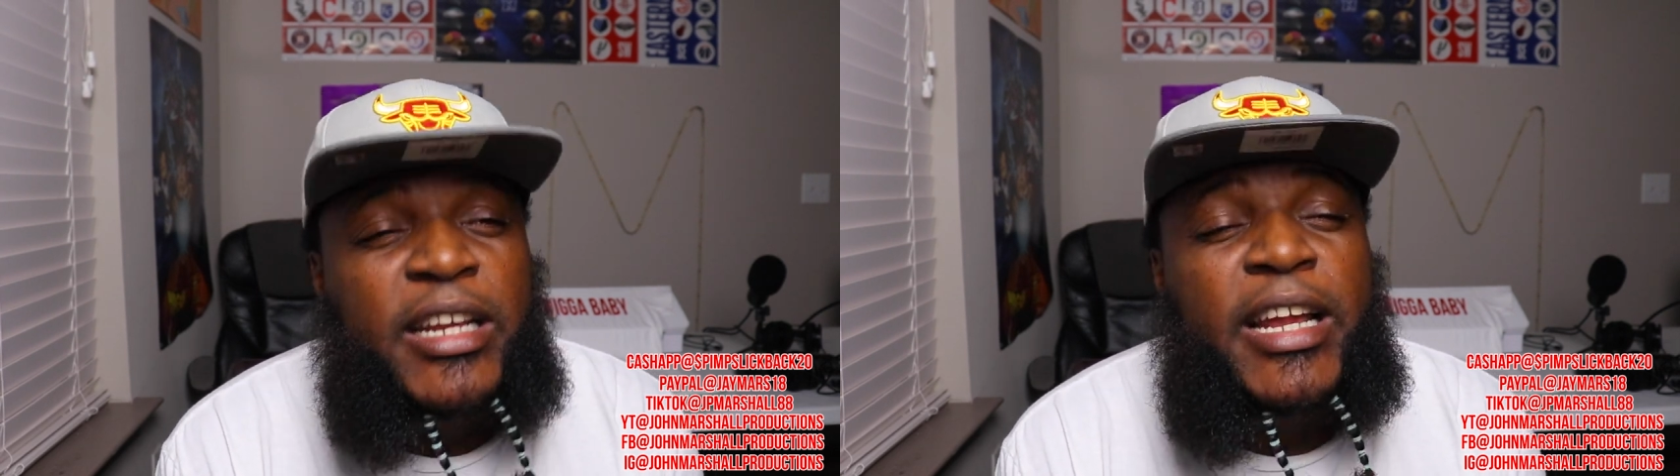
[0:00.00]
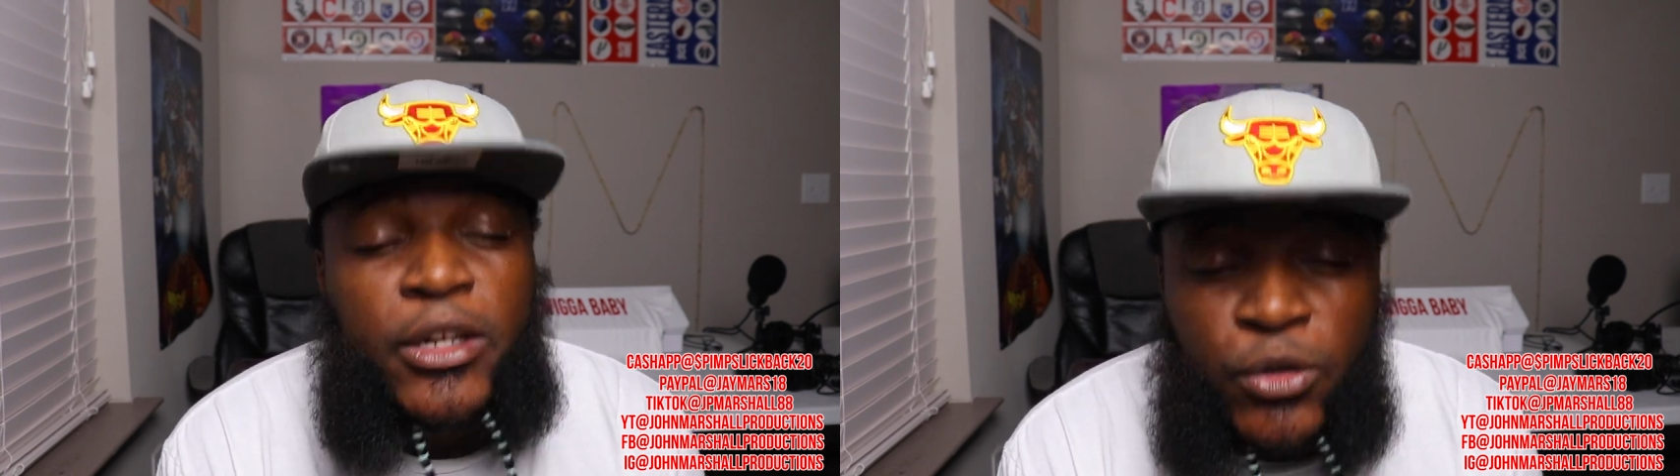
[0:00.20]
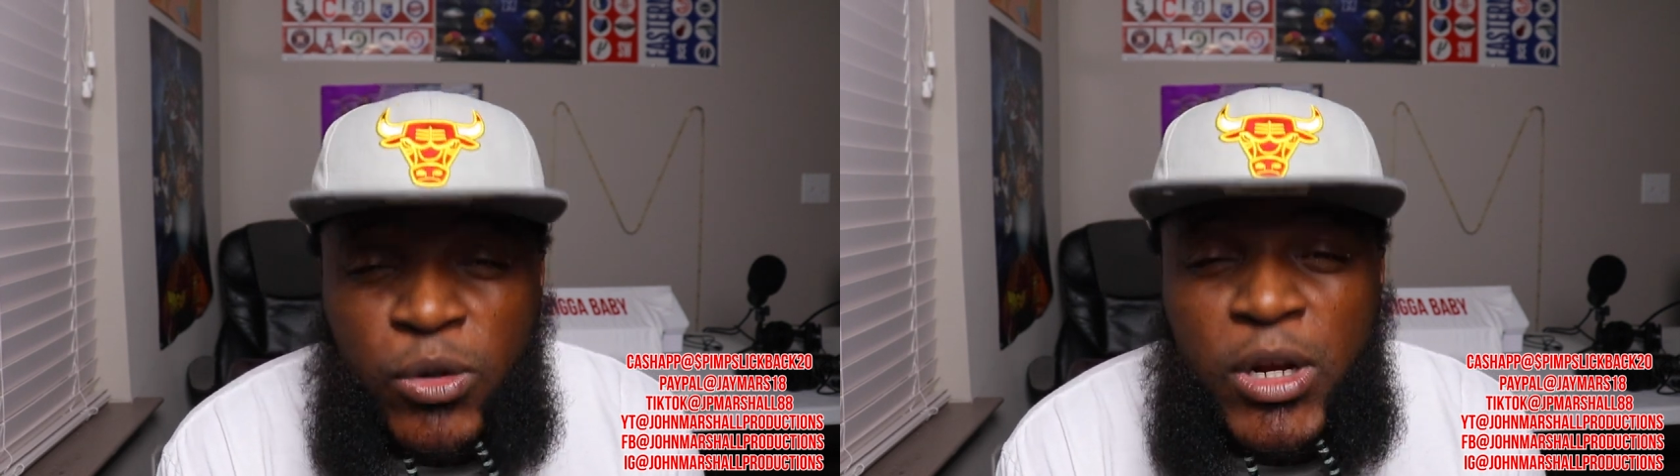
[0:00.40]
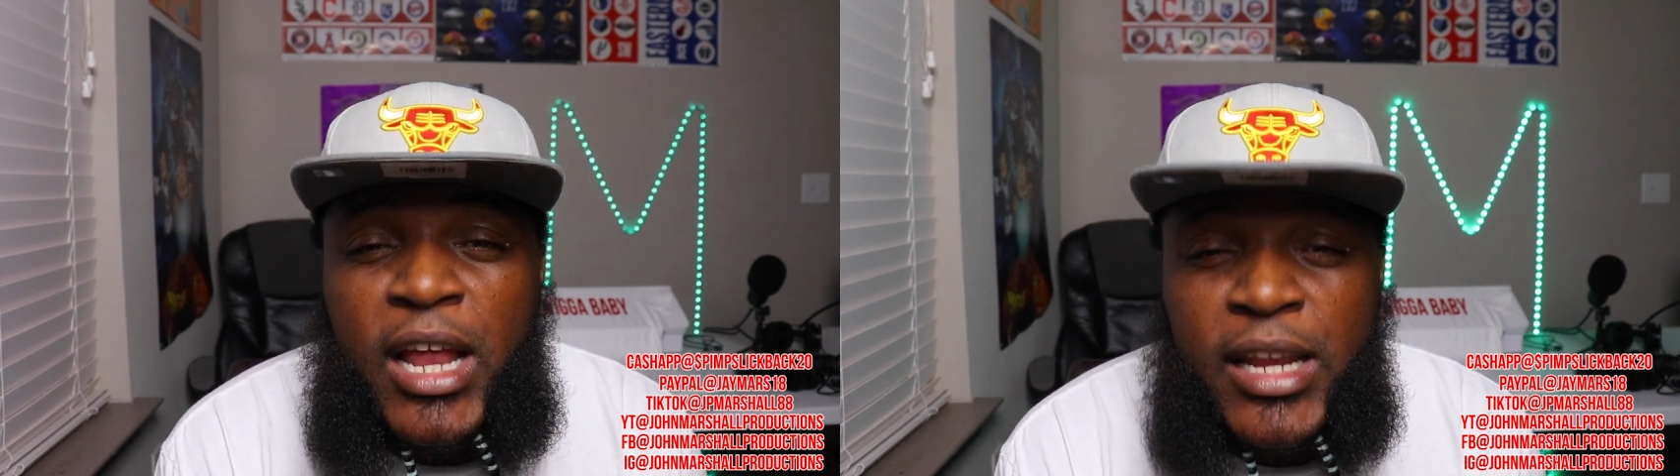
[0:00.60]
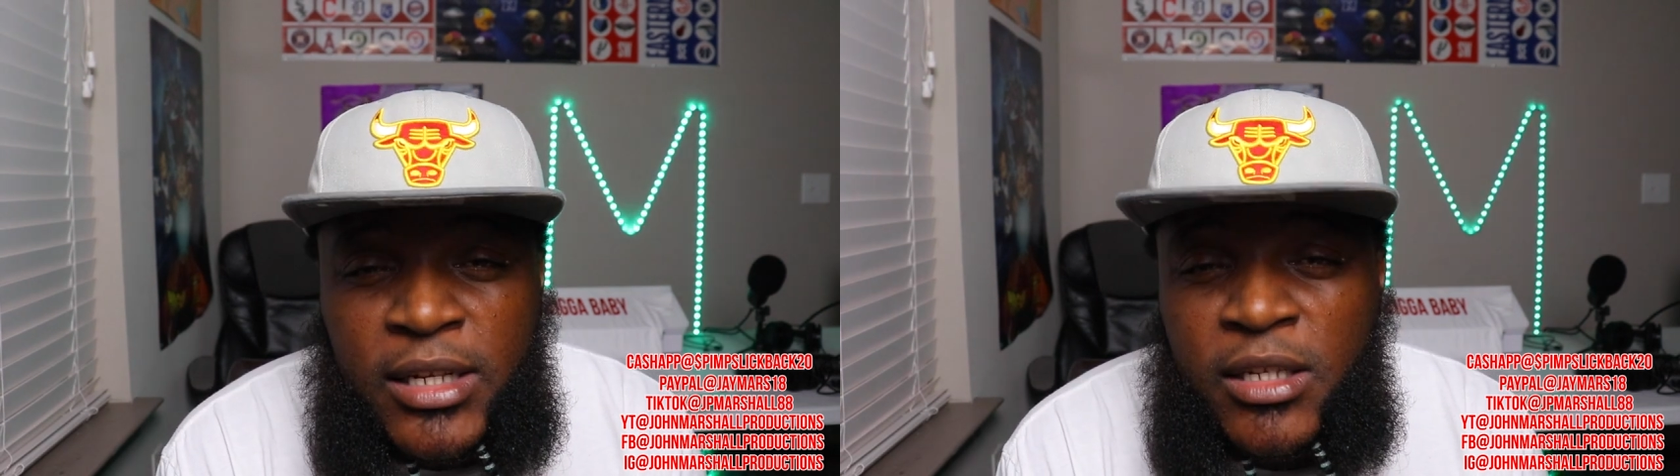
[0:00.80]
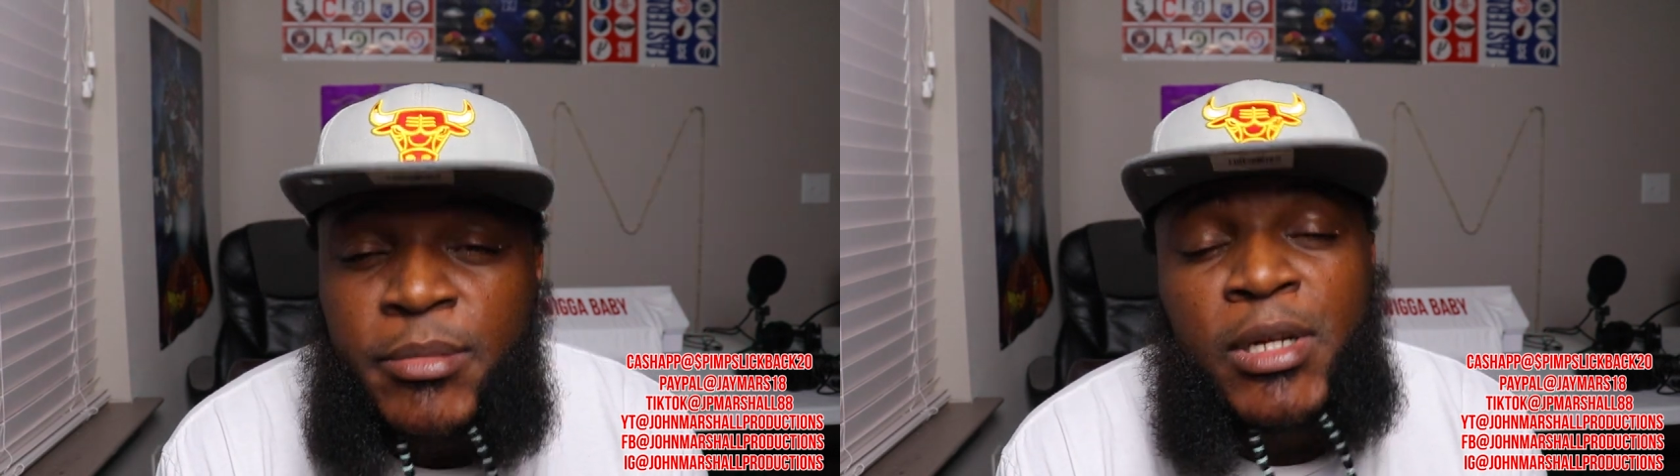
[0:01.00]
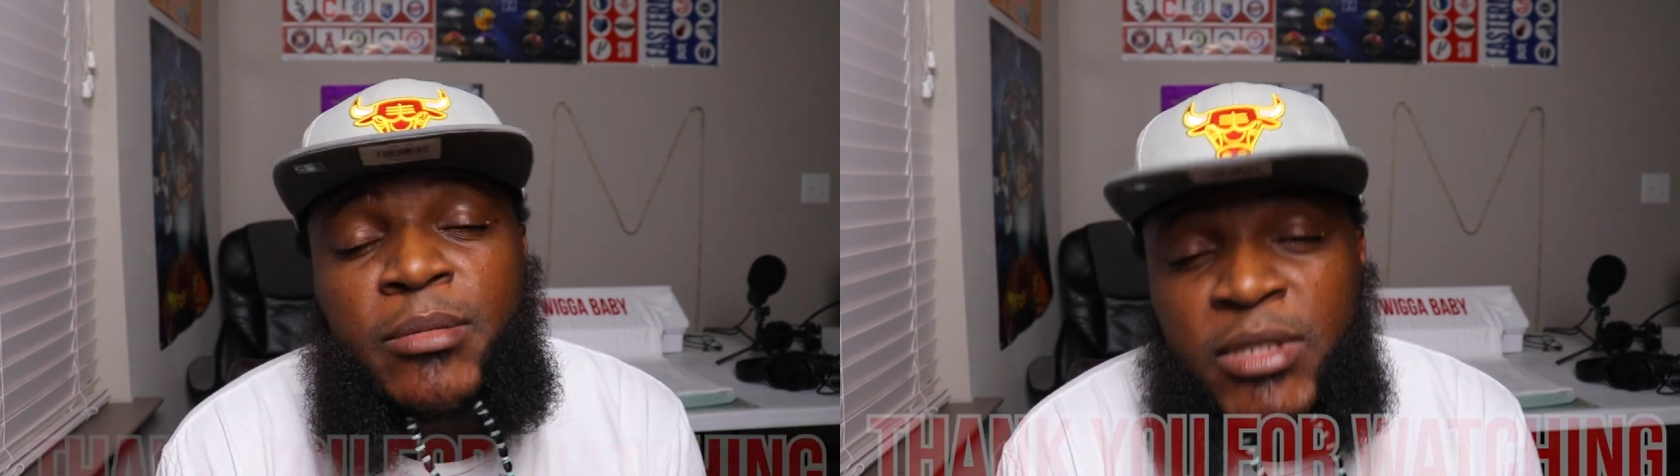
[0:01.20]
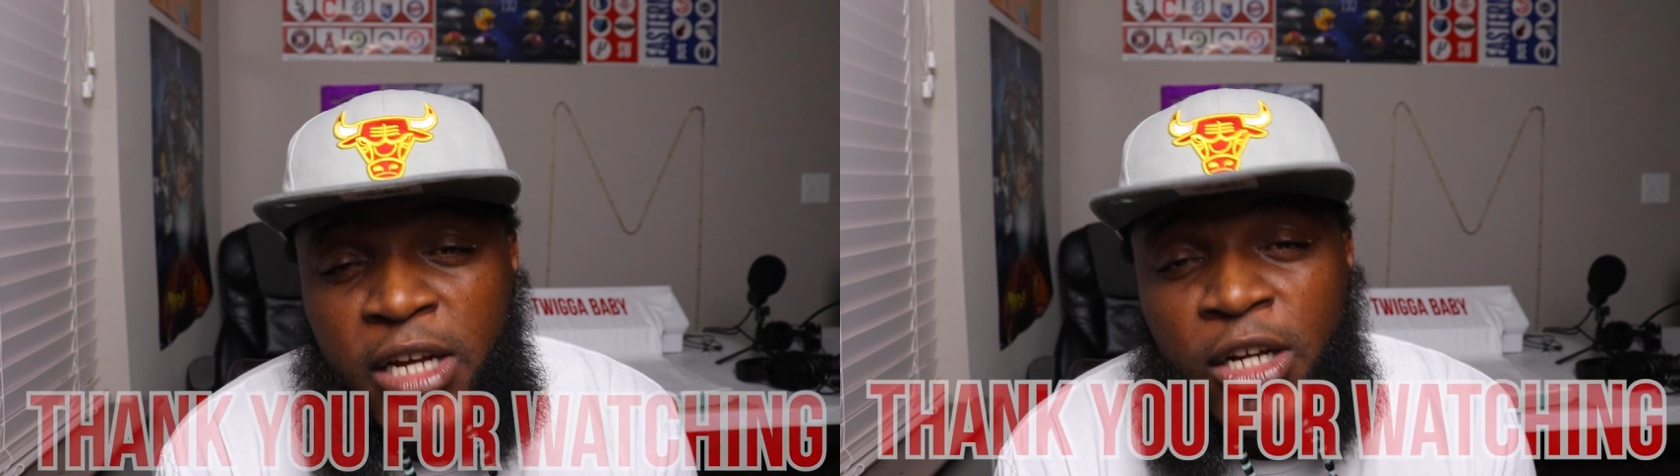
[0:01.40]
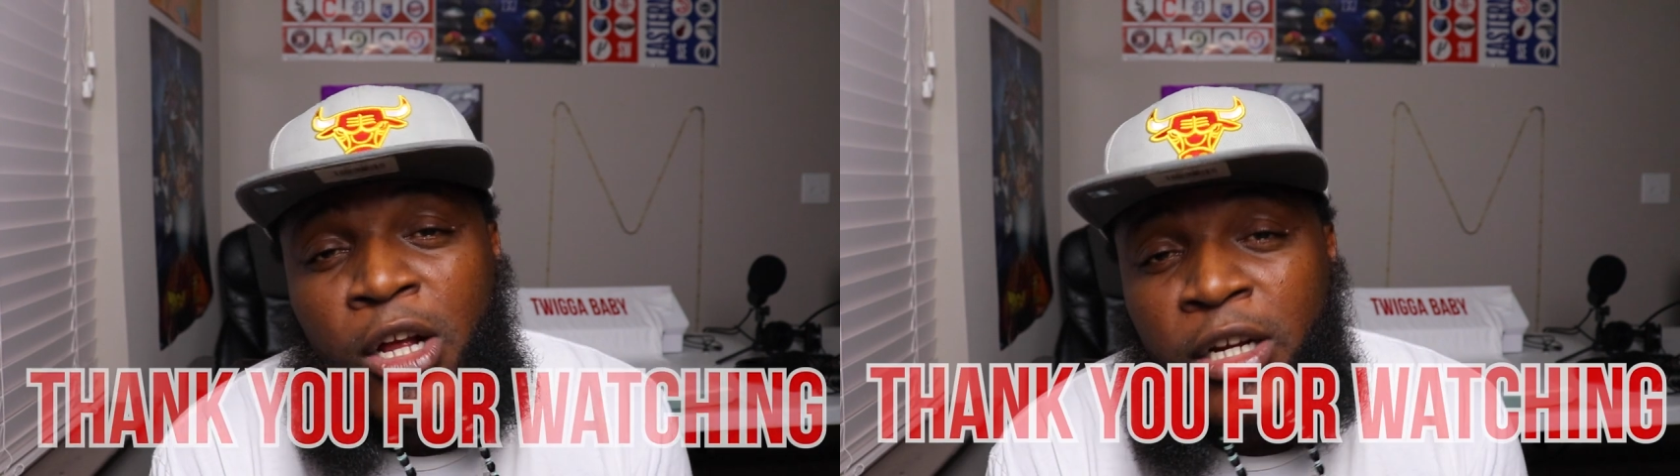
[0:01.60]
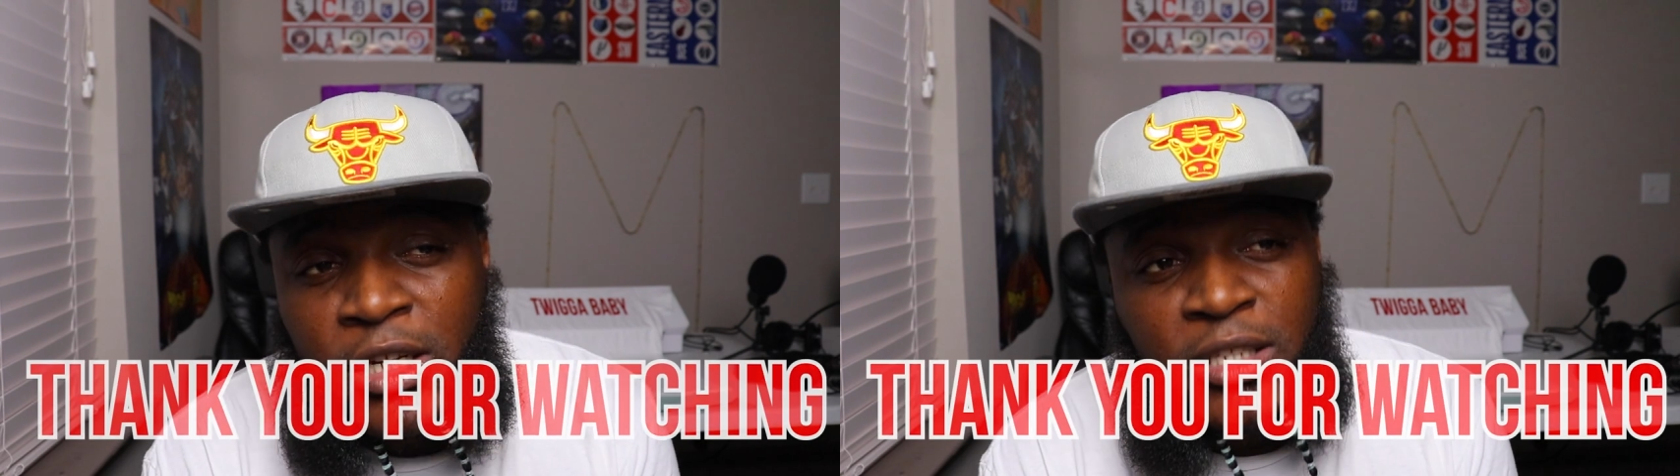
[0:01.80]
They do not let them come take
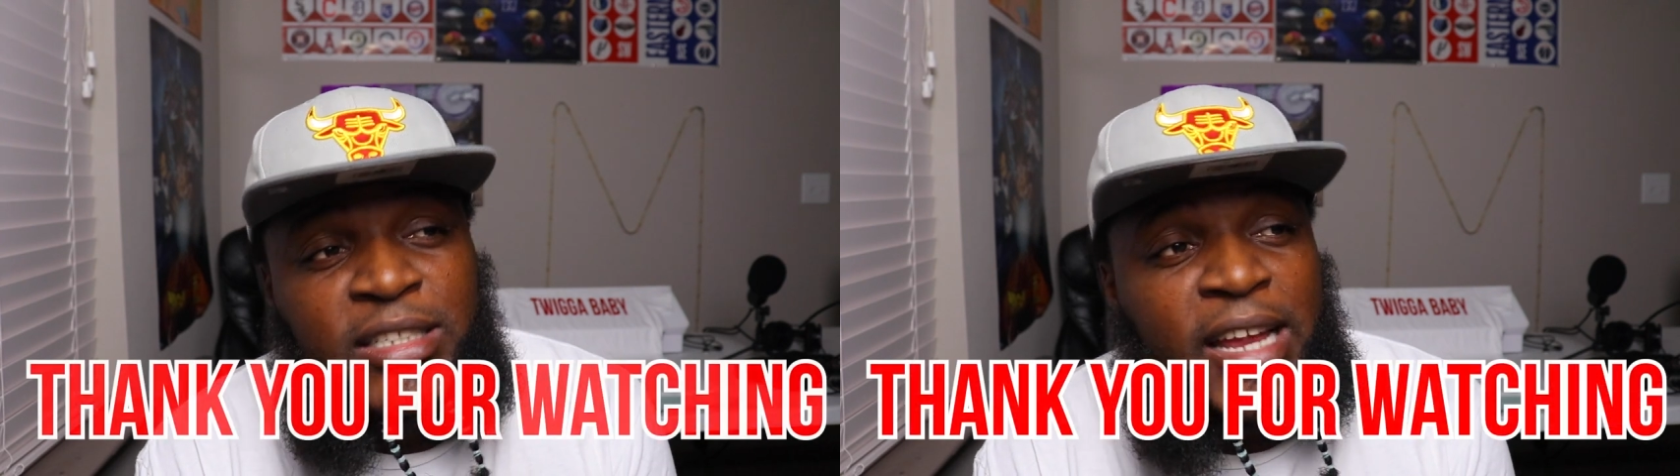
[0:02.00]
our guns.